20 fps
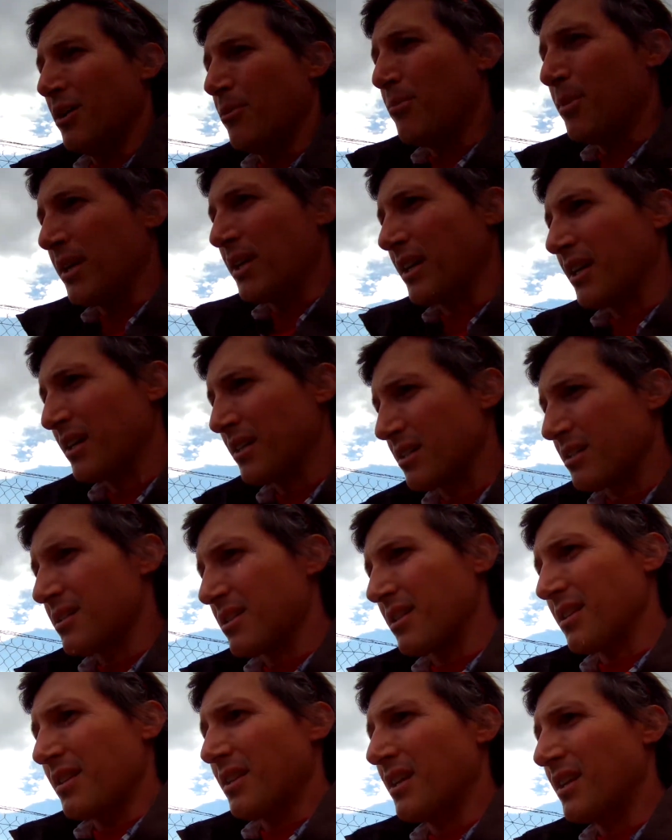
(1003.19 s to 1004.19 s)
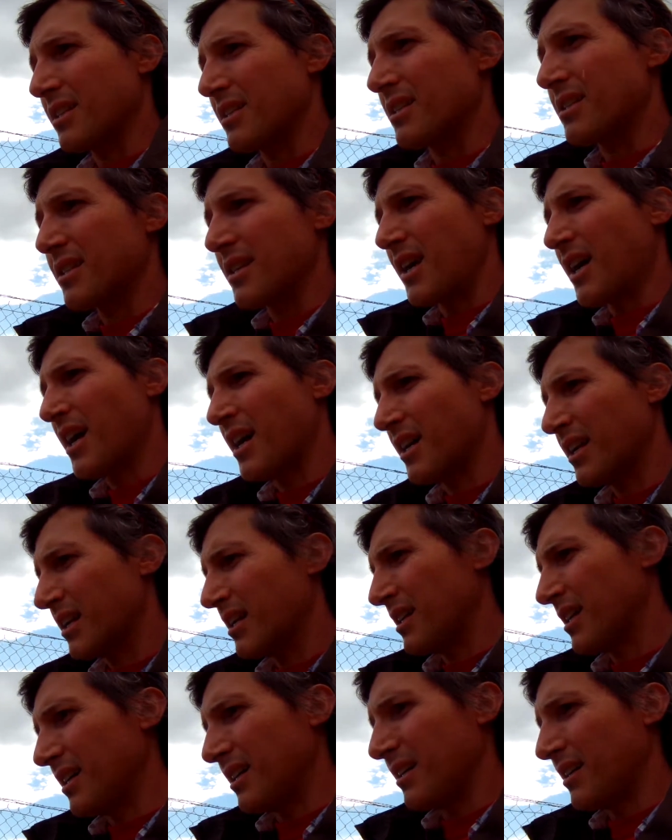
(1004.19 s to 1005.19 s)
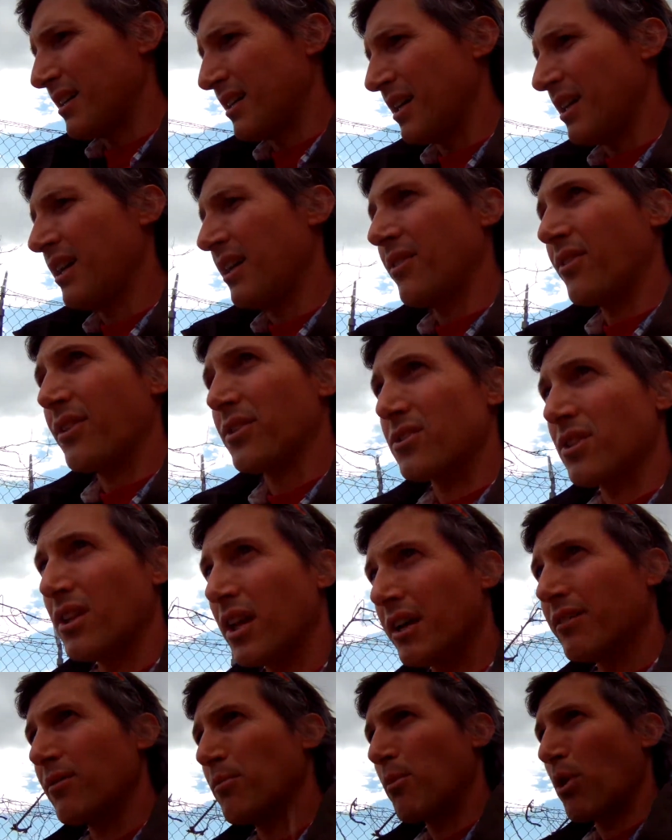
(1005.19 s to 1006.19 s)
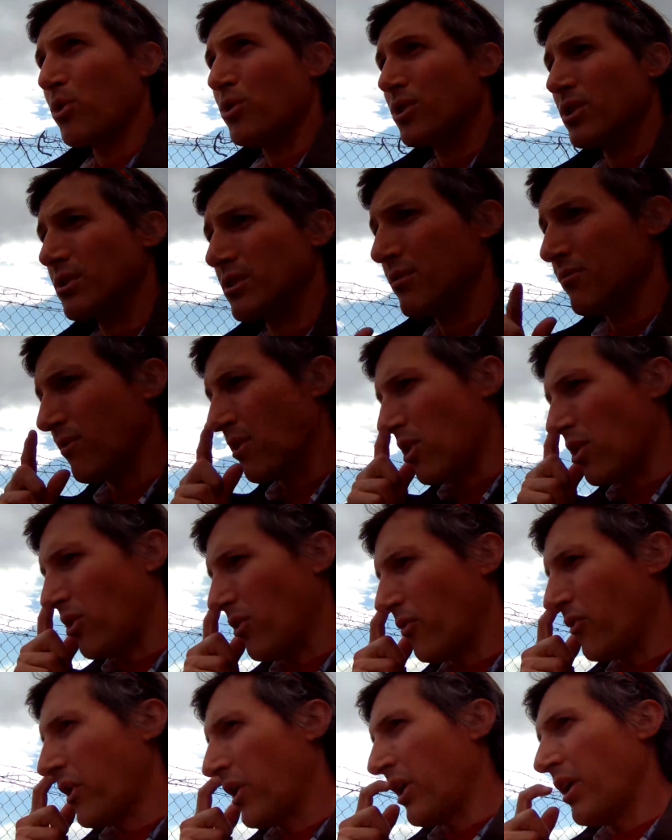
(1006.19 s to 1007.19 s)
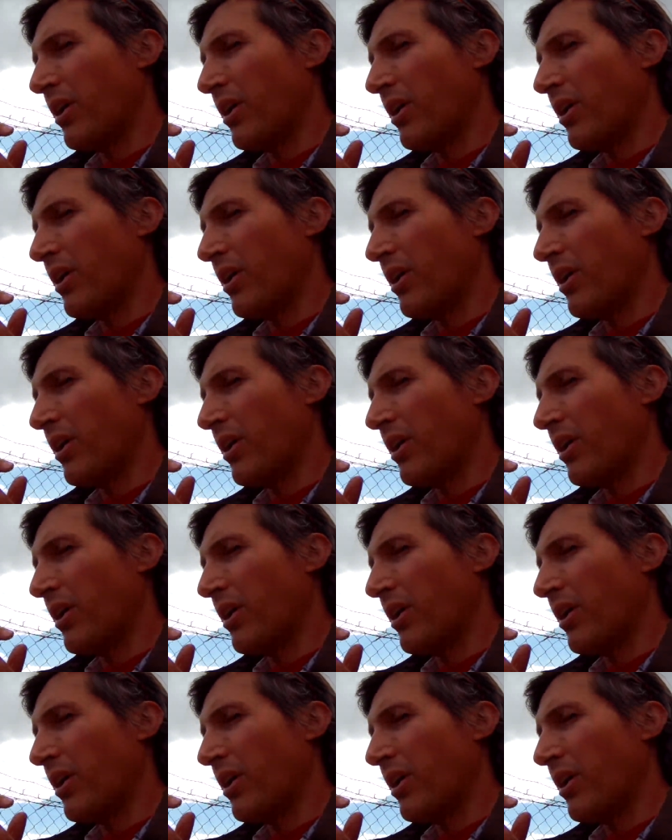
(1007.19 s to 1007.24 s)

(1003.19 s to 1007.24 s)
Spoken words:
because it's not, there's a lot of emotions involved